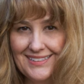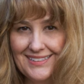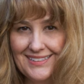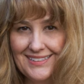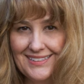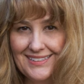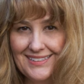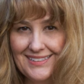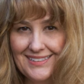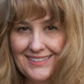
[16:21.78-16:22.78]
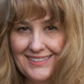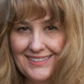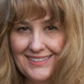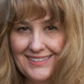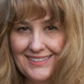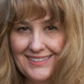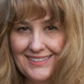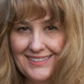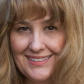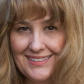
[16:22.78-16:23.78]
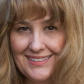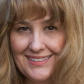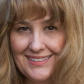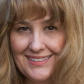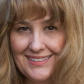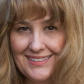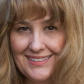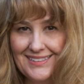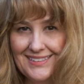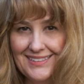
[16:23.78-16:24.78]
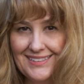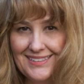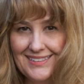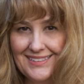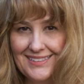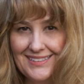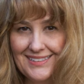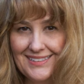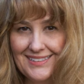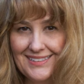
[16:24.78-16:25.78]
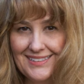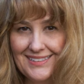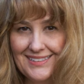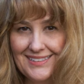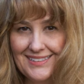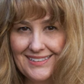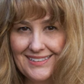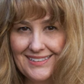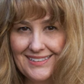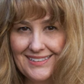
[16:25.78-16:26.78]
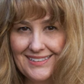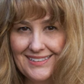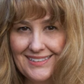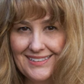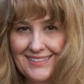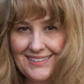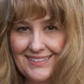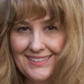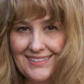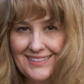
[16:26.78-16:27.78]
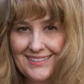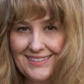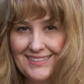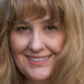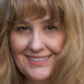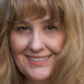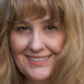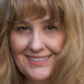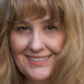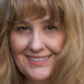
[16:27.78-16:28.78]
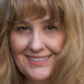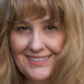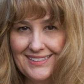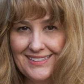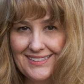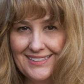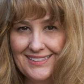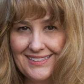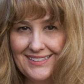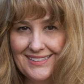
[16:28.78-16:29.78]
[no speech]